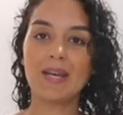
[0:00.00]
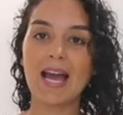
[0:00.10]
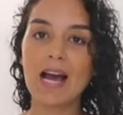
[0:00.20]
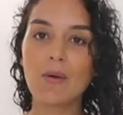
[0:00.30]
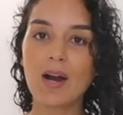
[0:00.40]

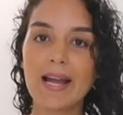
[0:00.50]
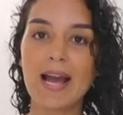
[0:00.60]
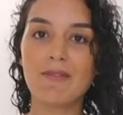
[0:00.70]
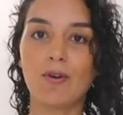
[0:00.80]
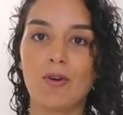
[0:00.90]
now I
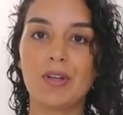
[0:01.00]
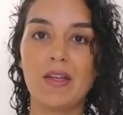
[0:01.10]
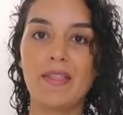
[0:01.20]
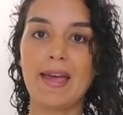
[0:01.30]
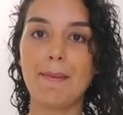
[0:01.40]
have
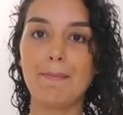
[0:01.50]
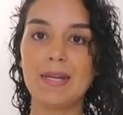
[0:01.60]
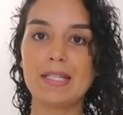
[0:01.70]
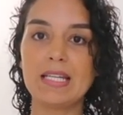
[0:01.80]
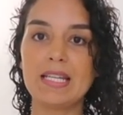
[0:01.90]
on their
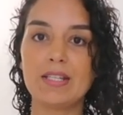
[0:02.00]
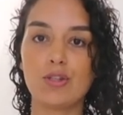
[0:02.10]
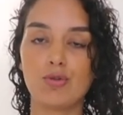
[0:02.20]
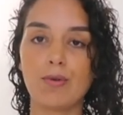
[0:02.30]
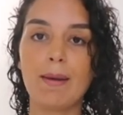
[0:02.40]
midi
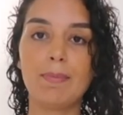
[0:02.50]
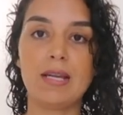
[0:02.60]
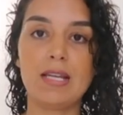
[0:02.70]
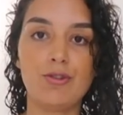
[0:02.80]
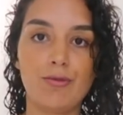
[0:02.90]

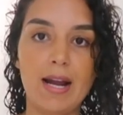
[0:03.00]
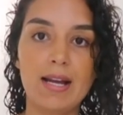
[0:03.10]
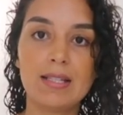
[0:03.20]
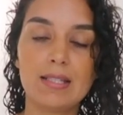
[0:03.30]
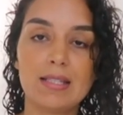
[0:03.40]
strappy
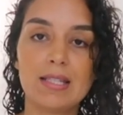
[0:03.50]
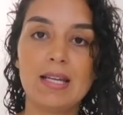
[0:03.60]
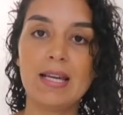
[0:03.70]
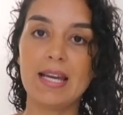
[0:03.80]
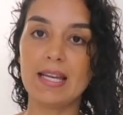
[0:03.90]
dress
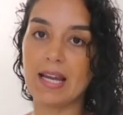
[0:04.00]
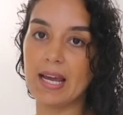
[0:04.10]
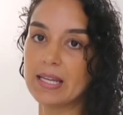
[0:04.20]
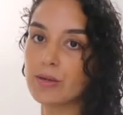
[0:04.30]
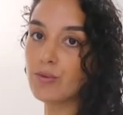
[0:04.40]
in
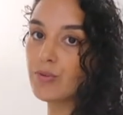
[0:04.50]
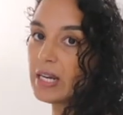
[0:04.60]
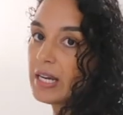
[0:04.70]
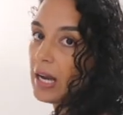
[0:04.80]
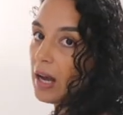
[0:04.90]
a
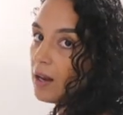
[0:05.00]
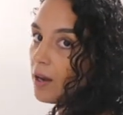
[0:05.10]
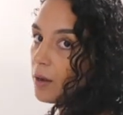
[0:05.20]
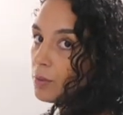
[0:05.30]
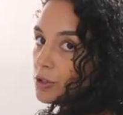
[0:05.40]
green colour.
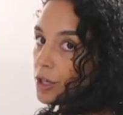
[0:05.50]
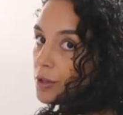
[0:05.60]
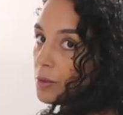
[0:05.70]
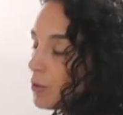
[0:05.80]
I will show you the